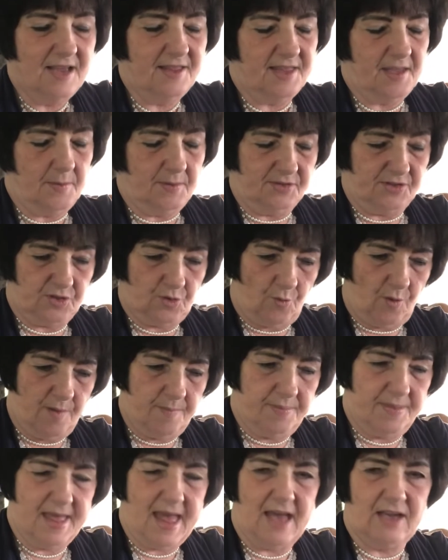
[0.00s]
They would
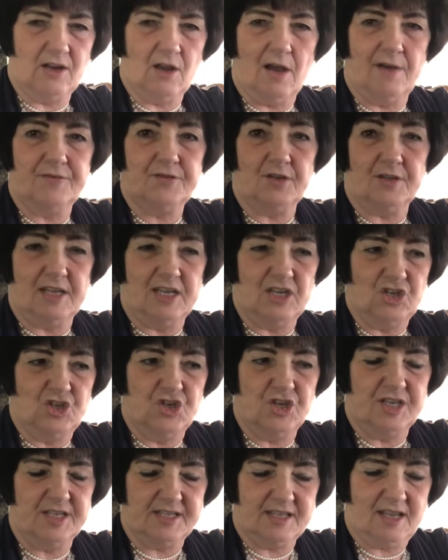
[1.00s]
scrape that off till they
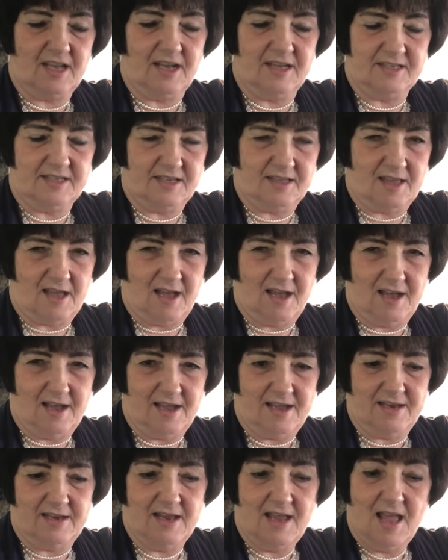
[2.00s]
just got to the
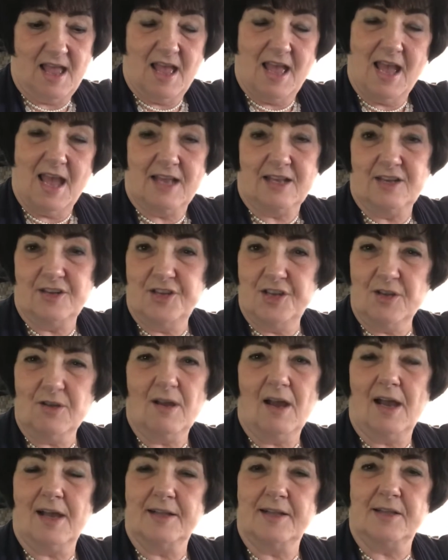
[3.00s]
hide. And a deer
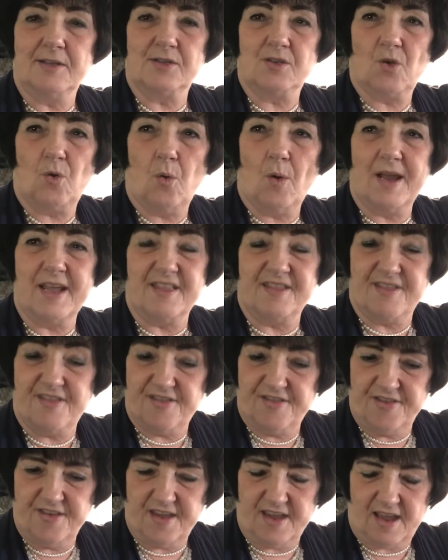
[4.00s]
hide is quite
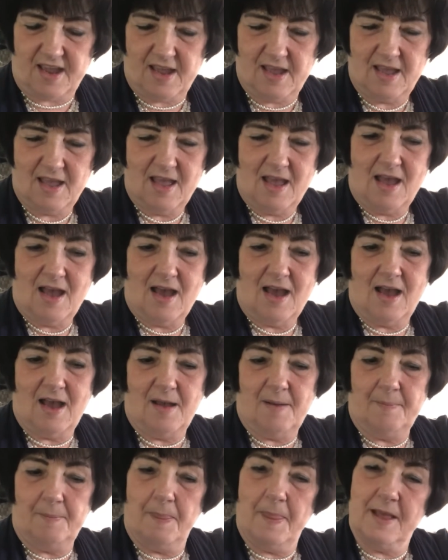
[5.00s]
thick,
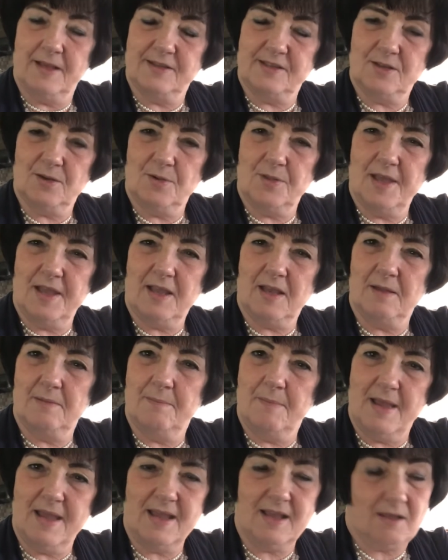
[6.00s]
and so they could
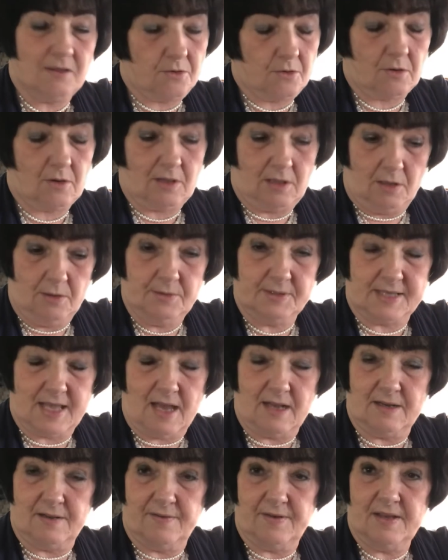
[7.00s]
make their clothes
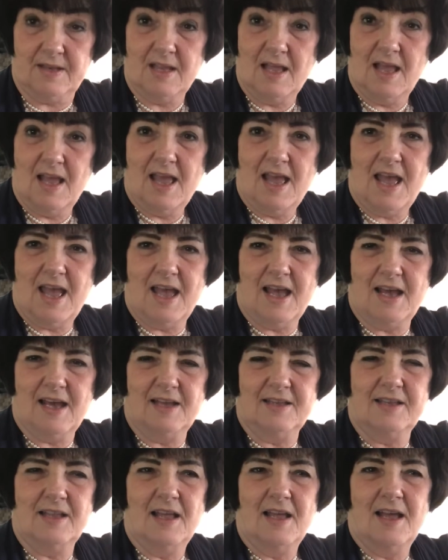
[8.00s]
out of it,
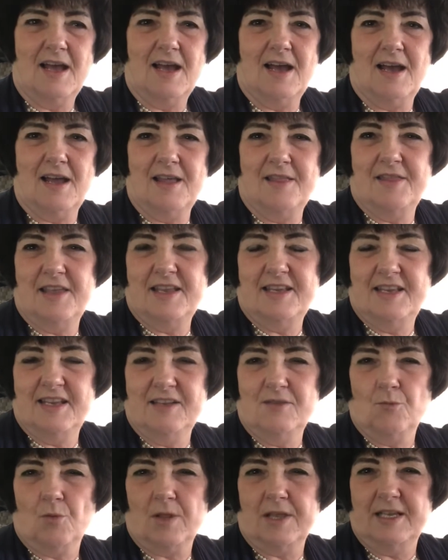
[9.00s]
and they
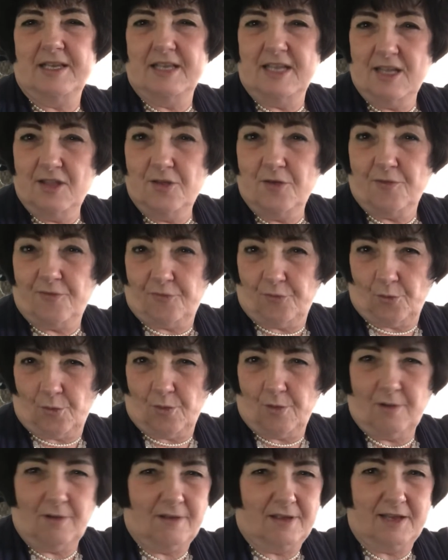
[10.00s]
didn't really need the
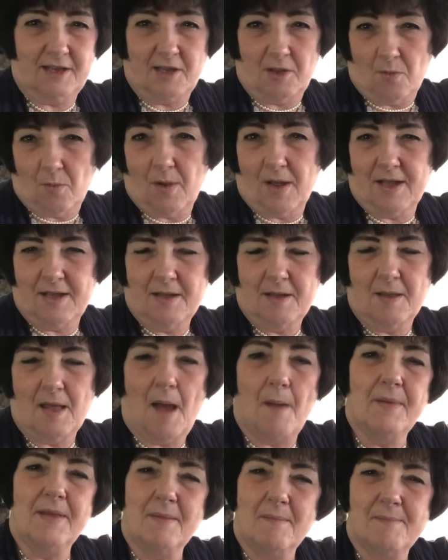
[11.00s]
fur anyway. I
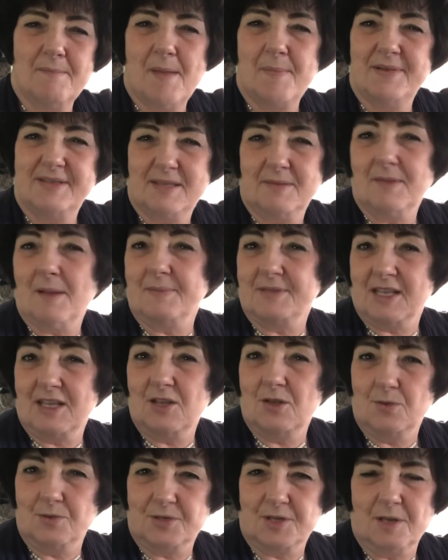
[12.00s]
mean, maybe sometimes they
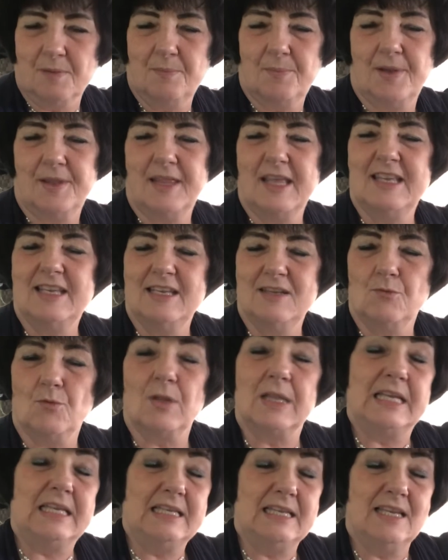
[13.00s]
used it, but they didn't
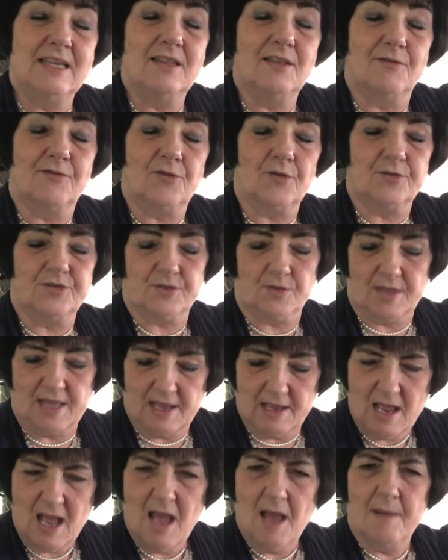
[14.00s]
really need the fur, so
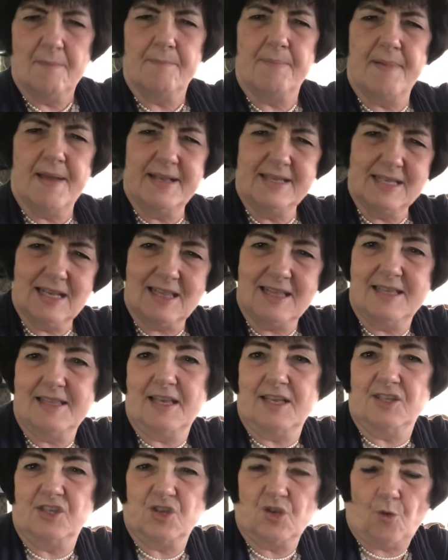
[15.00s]
they
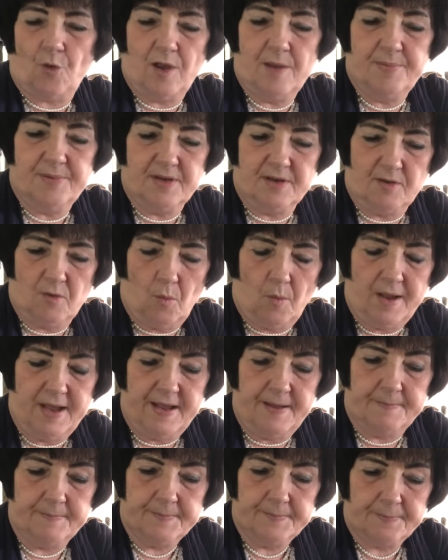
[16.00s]
scraped it away.